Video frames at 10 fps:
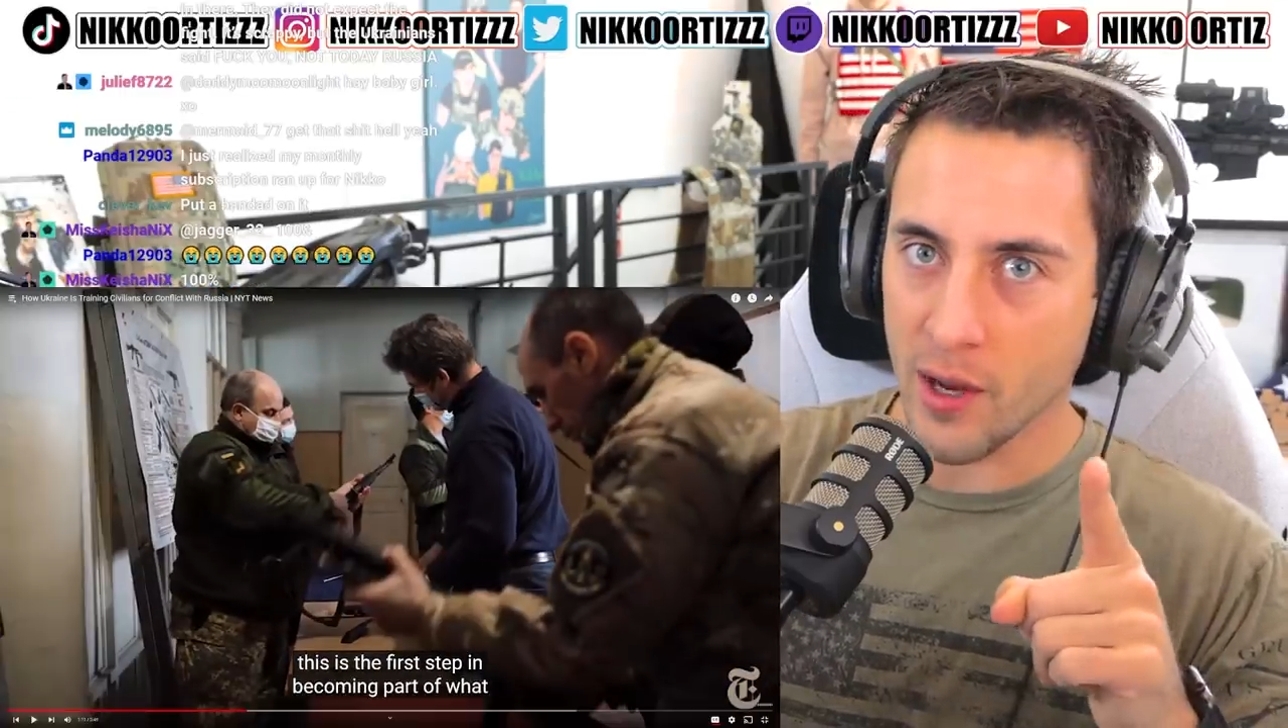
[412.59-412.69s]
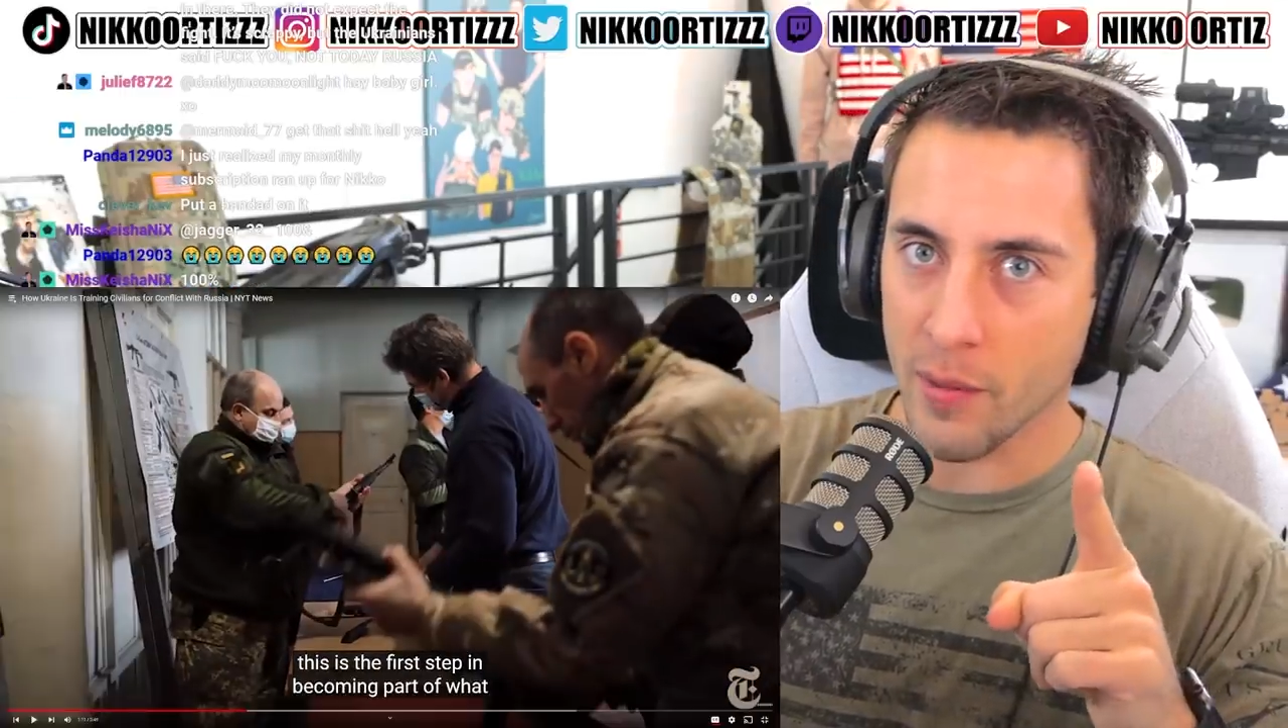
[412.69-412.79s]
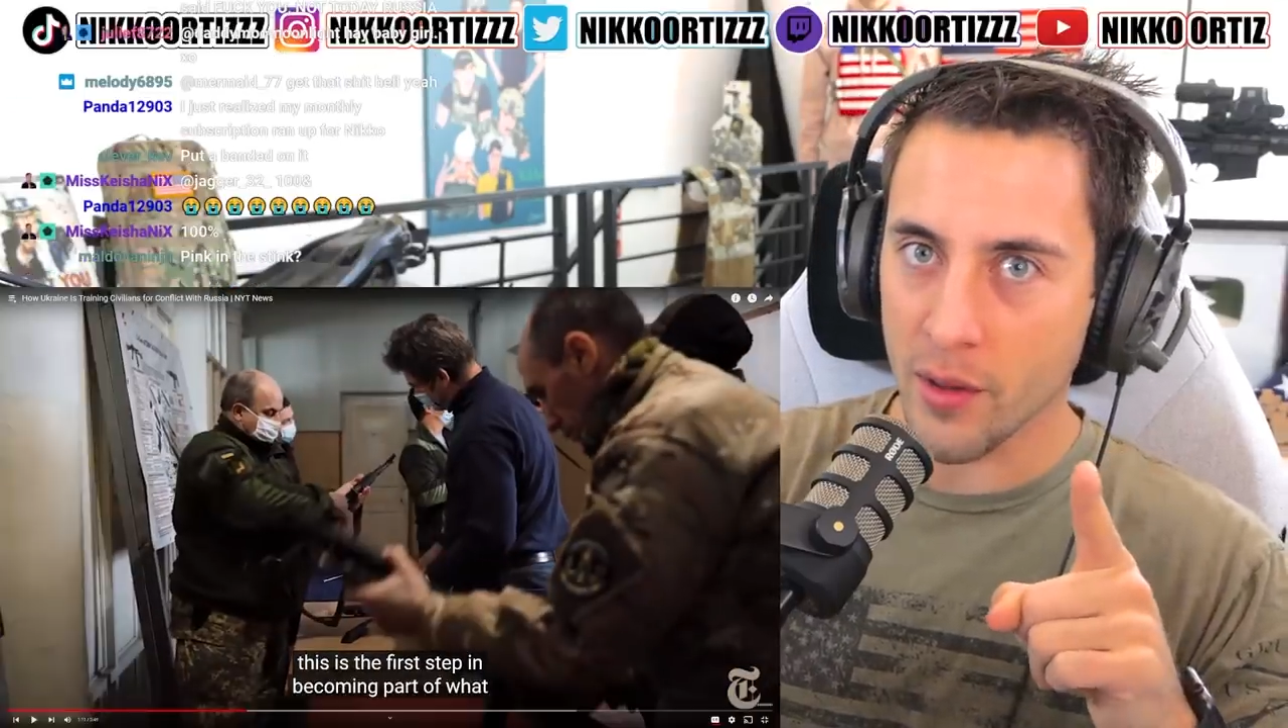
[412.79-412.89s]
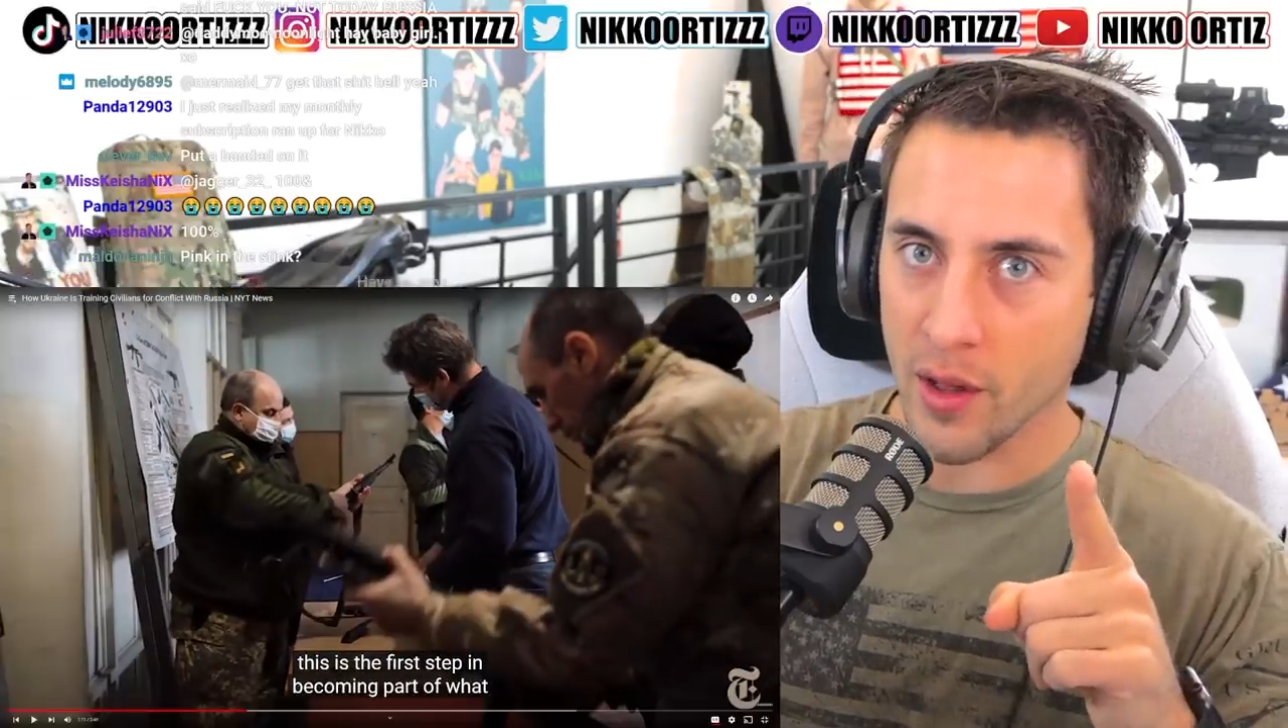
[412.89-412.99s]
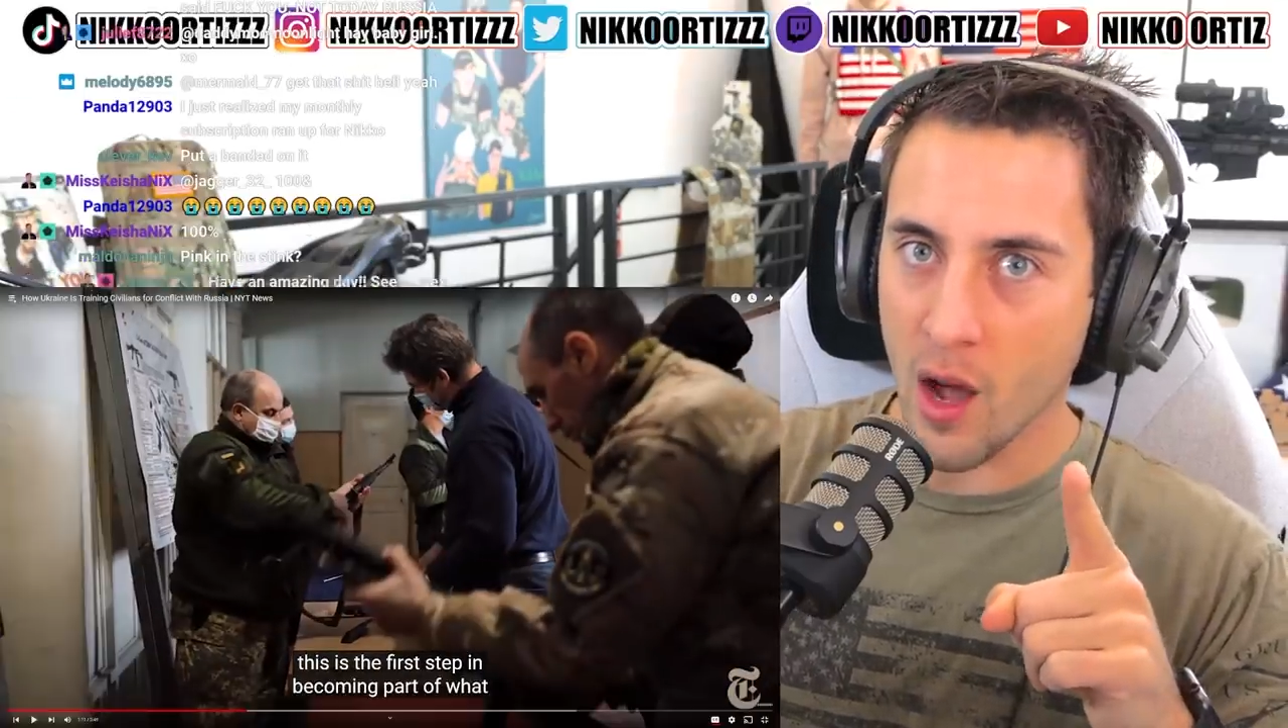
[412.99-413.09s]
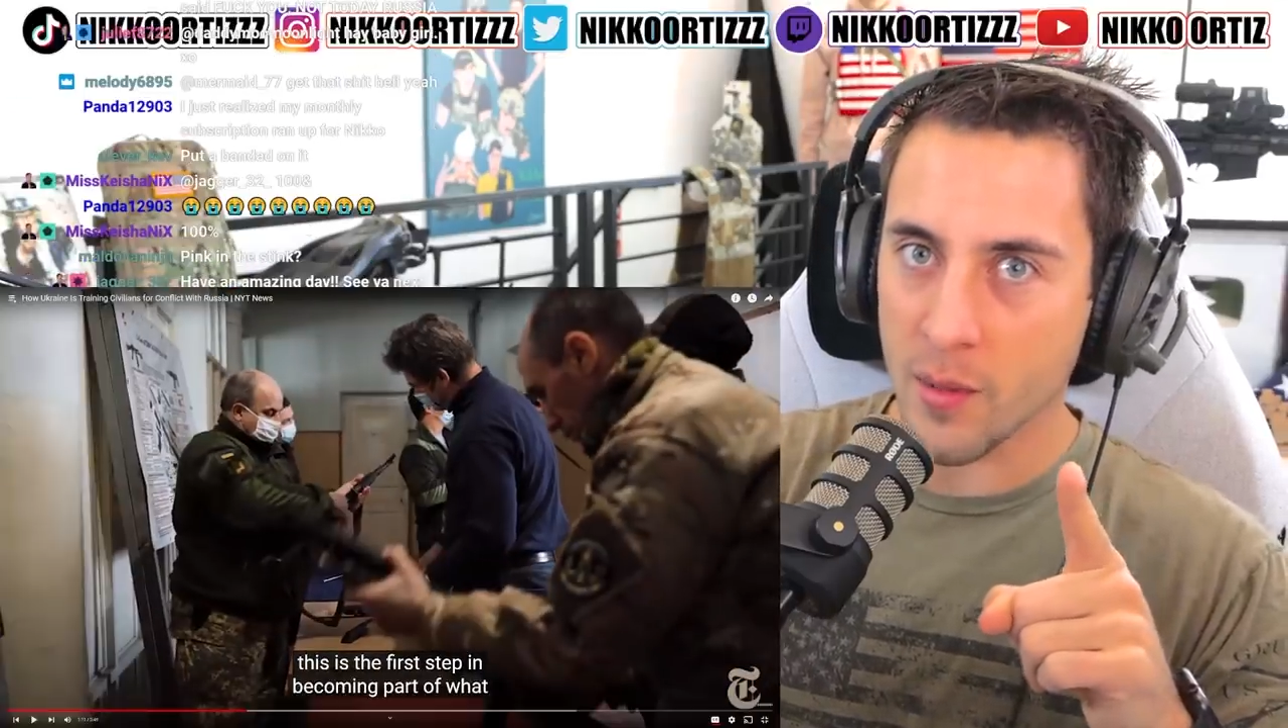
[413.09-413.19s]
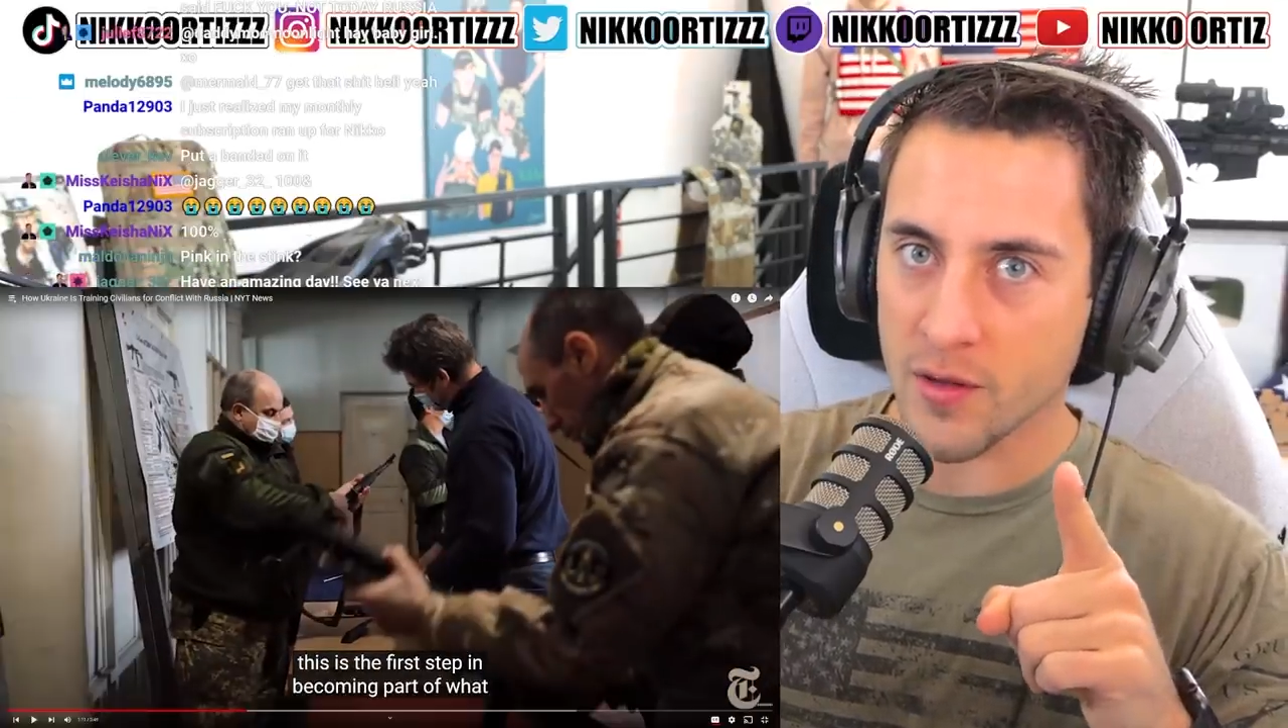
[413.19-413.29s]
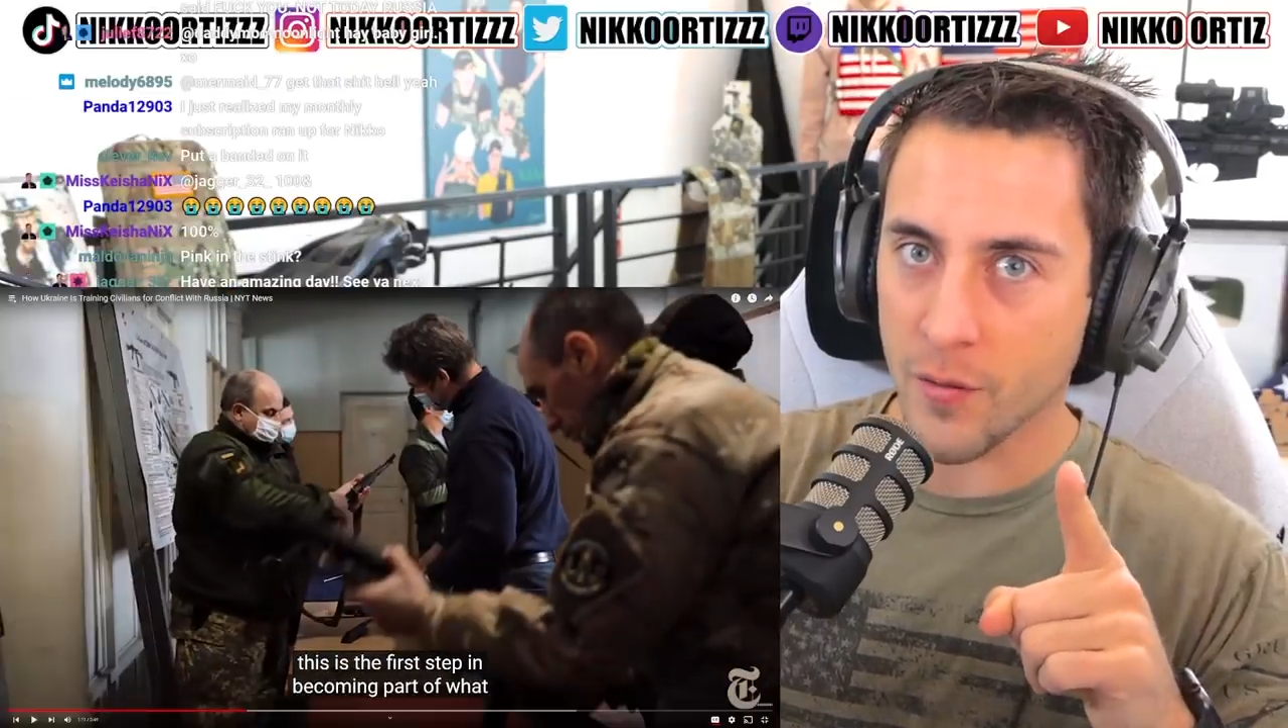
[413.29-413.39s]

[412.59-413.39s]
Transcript: down below in the comments